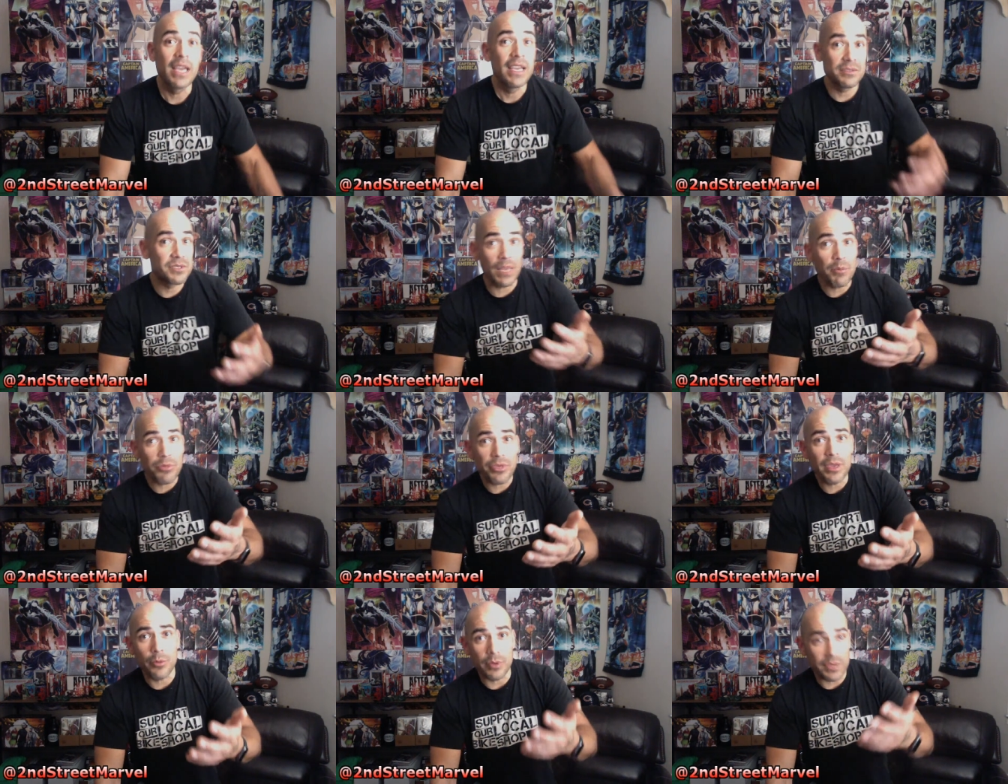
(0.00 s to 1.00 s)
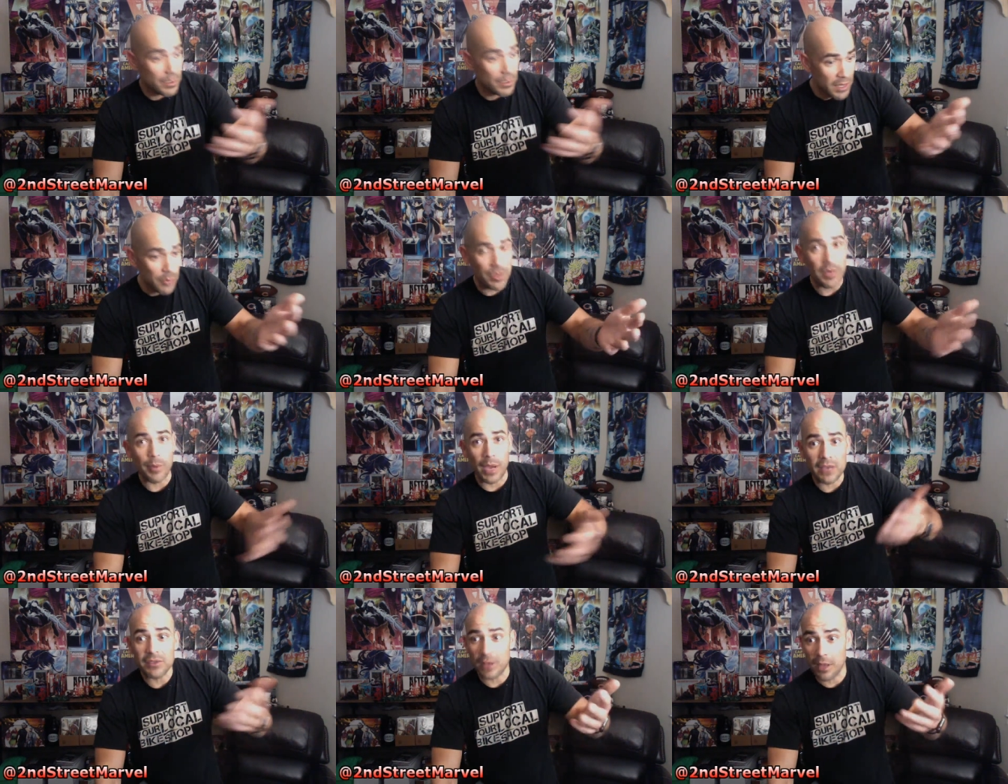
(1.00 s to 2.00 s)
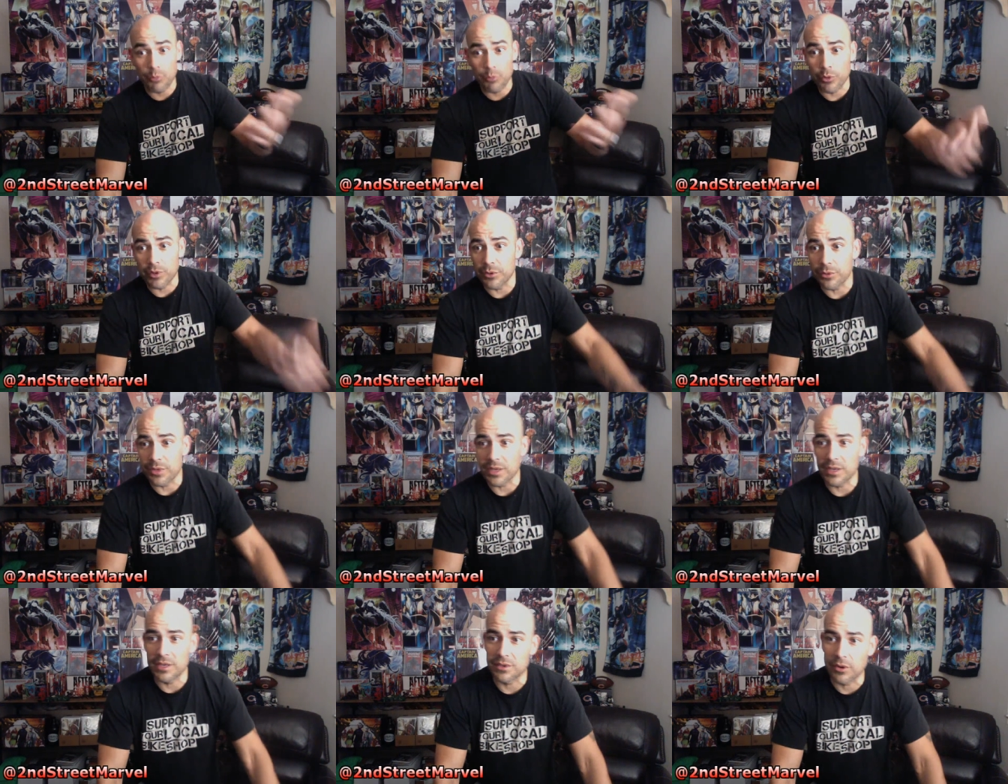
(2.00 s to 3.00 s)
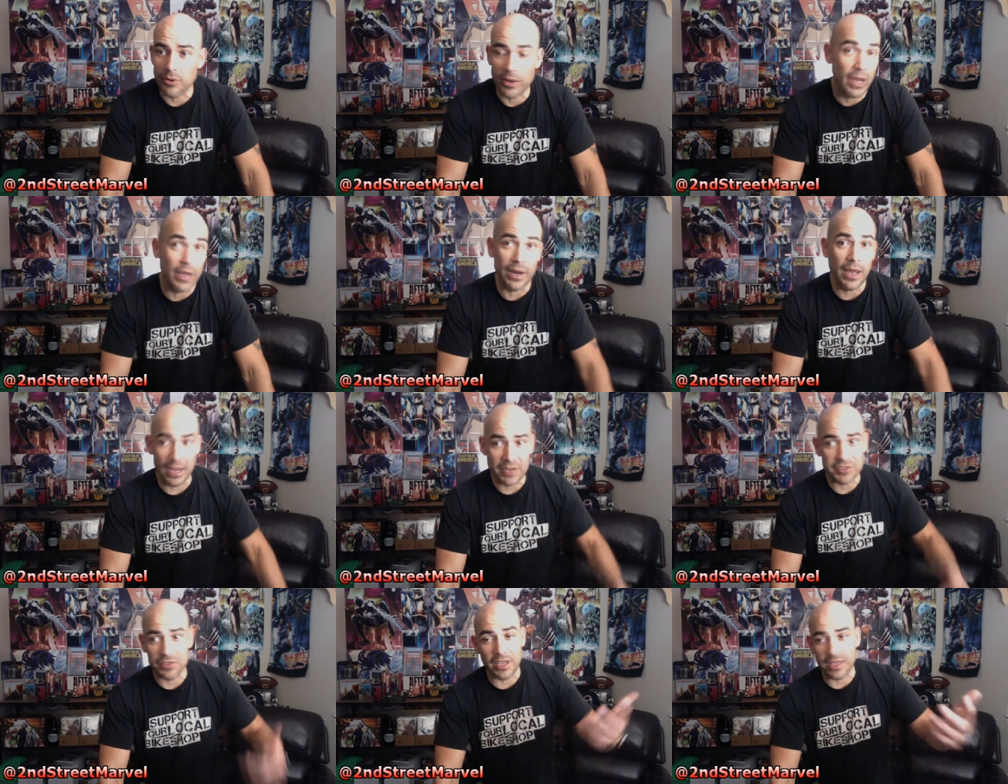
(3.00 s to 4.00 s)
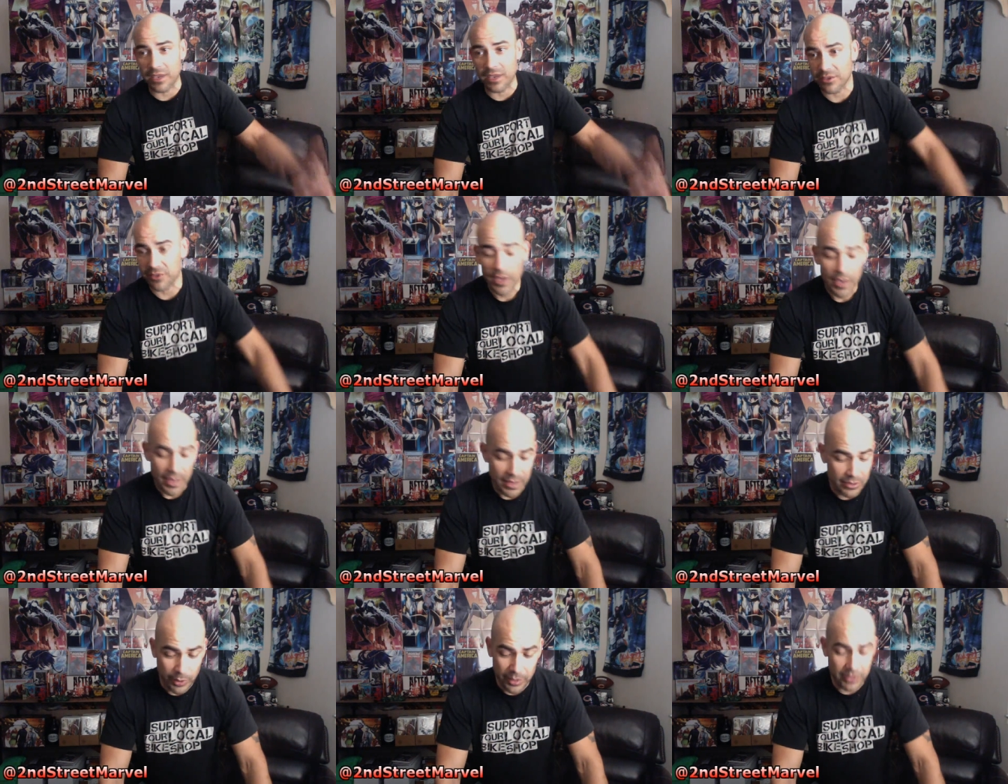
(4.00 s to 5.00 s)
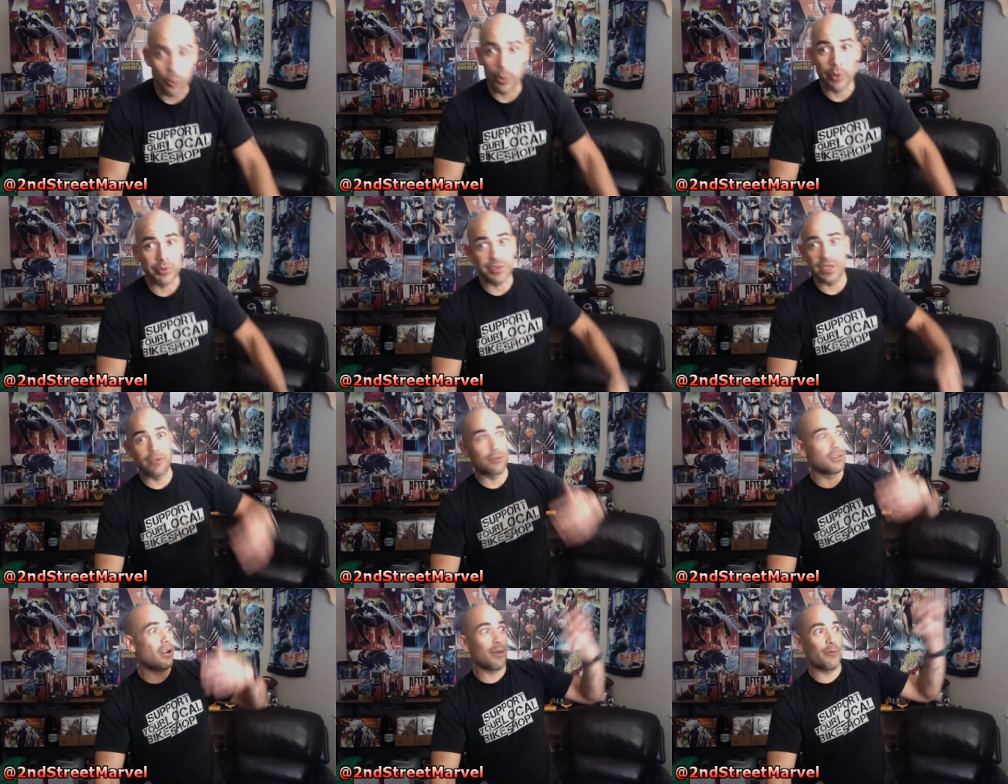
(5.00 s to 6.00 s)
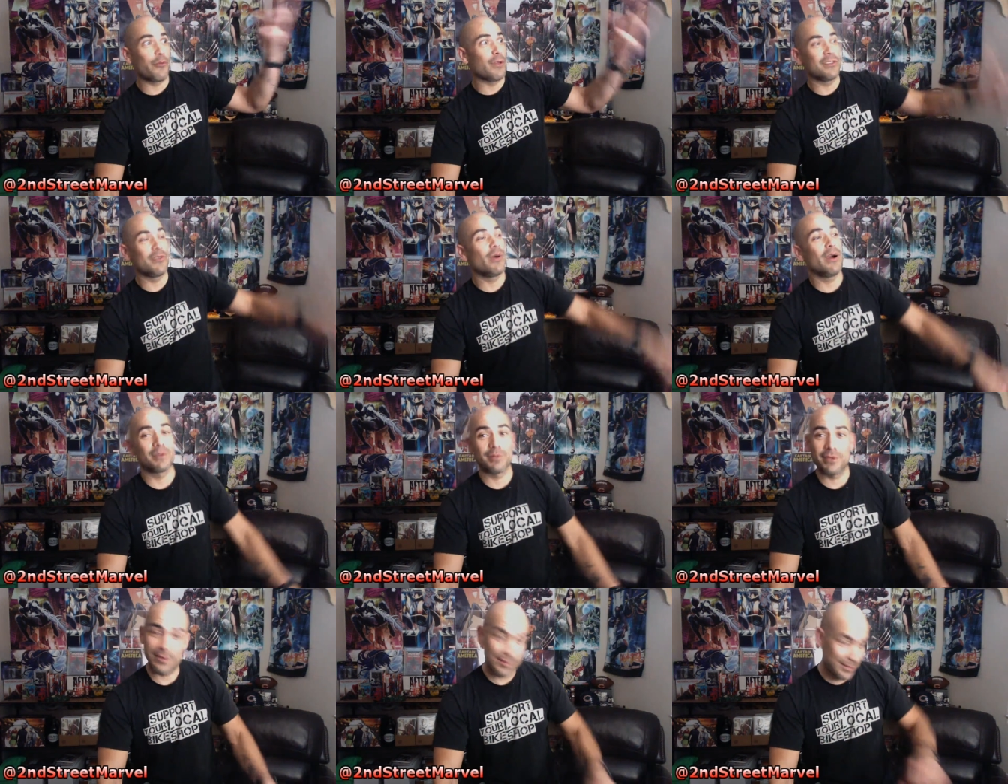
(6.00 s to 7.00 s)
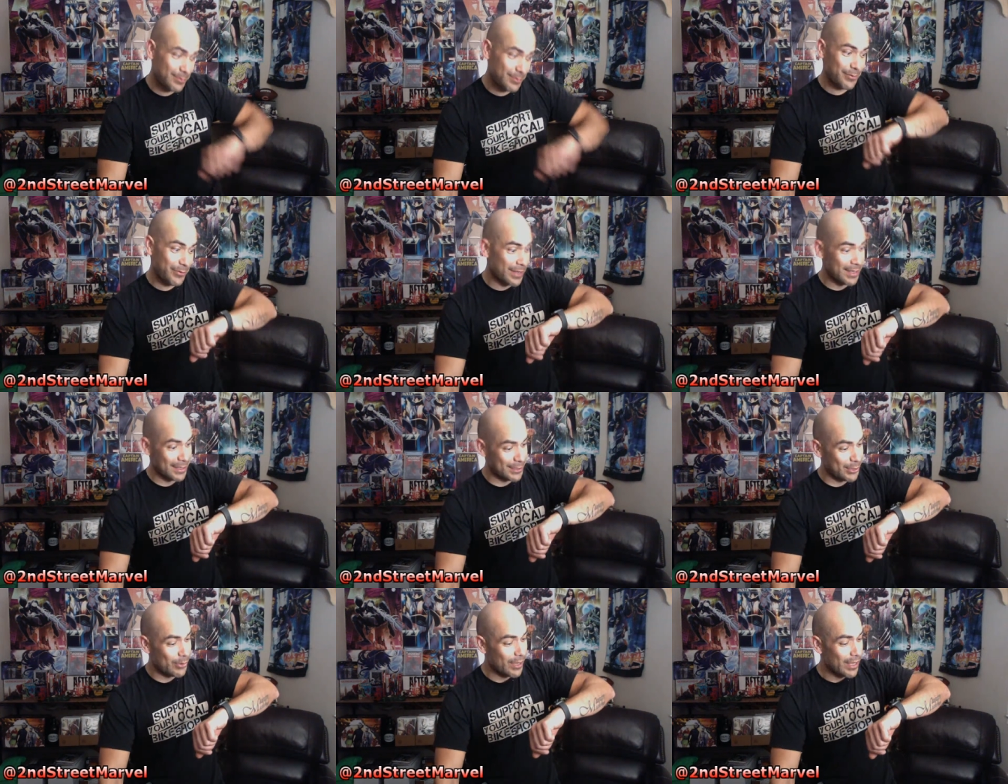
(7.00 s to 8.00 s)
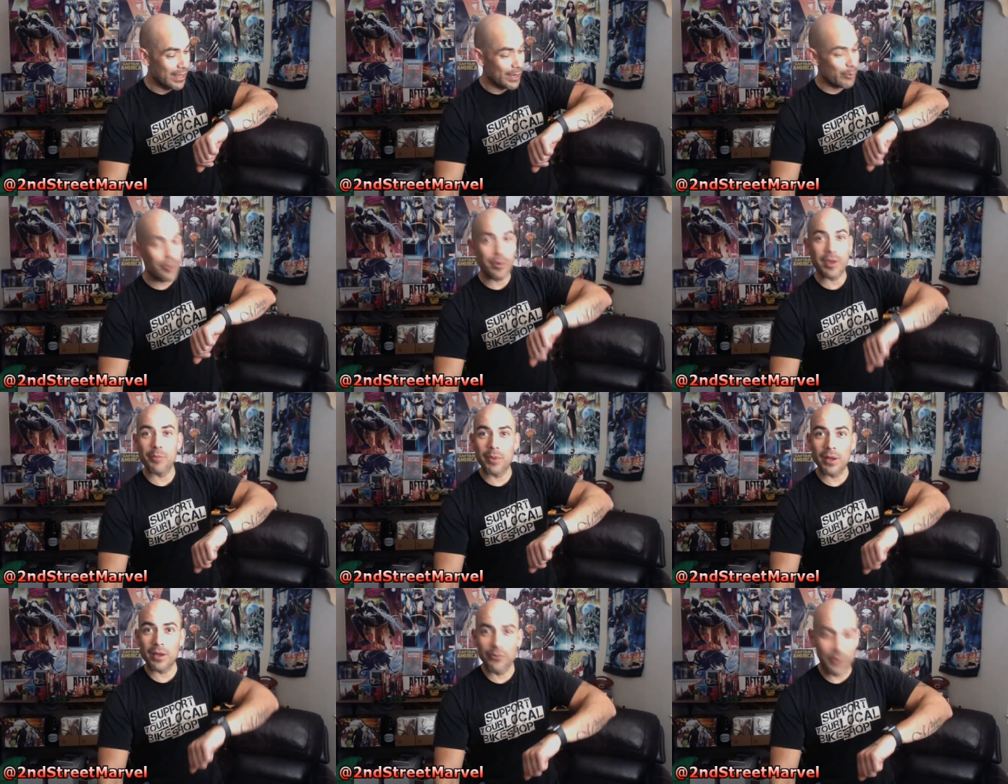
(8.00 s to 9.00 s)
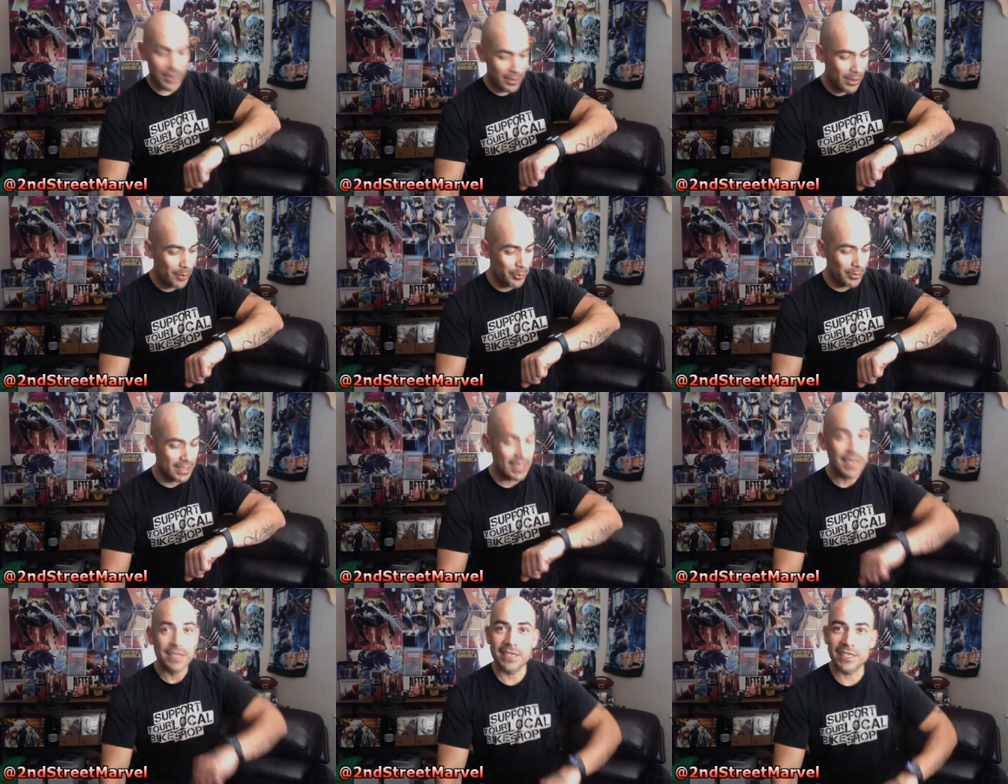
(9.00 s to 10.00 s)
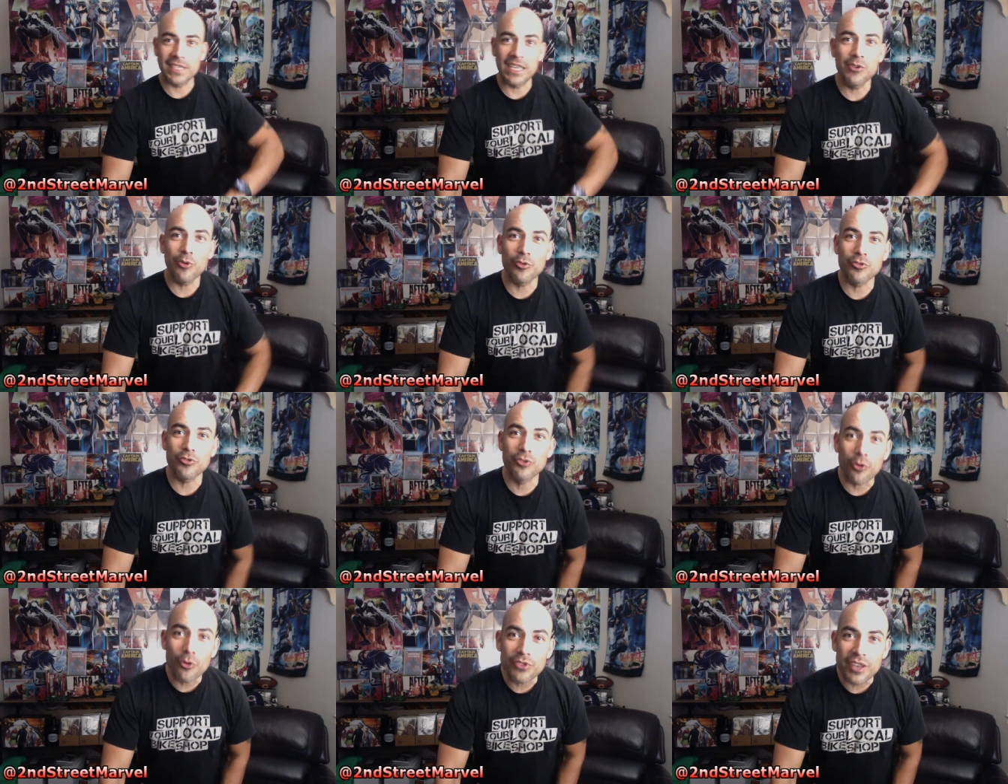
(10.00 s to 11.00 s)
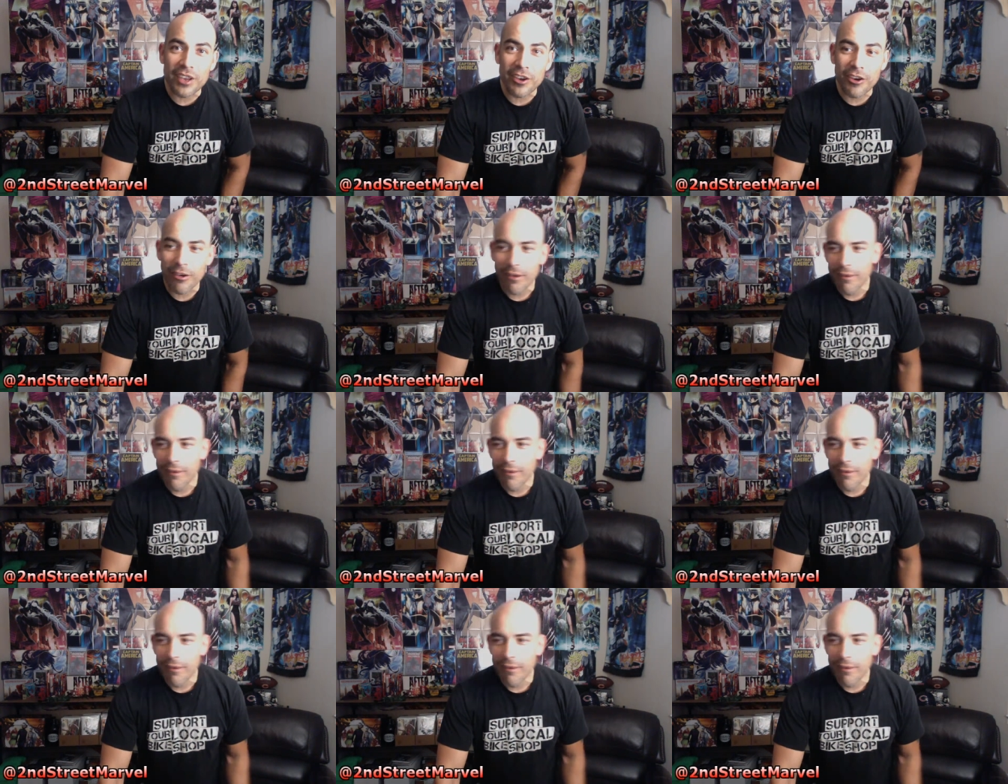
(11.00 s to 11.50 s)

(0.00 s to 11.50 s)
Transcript: same thing with him. I really do think he's an alright guy, and I actually like Angus. That's why, you know, we were sitting there talking for like 2 hours. I'm saying like, shit, we're fucking like two, like what are we, a fucking couple like 16-year-old girls here?